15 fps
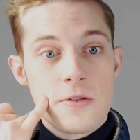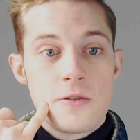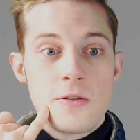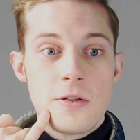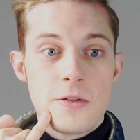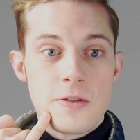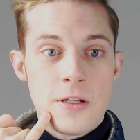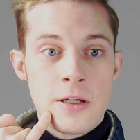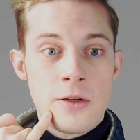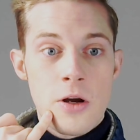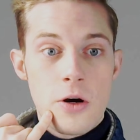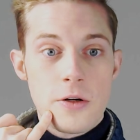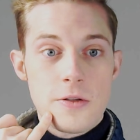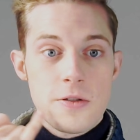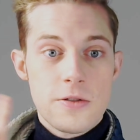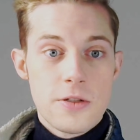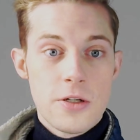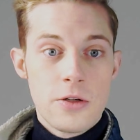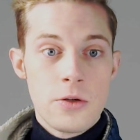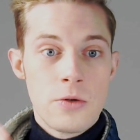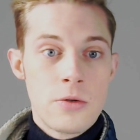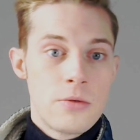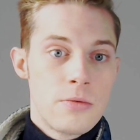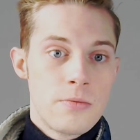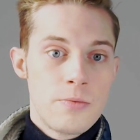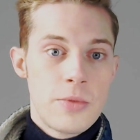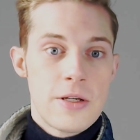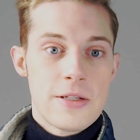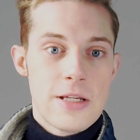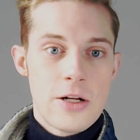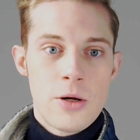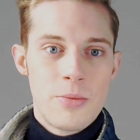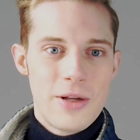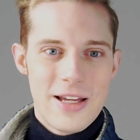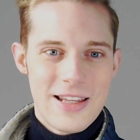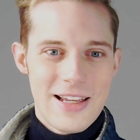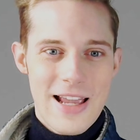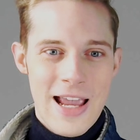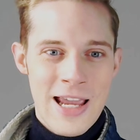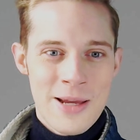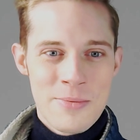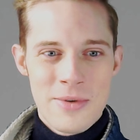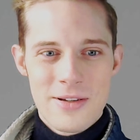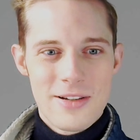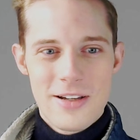to send hearts to because they don't play the game.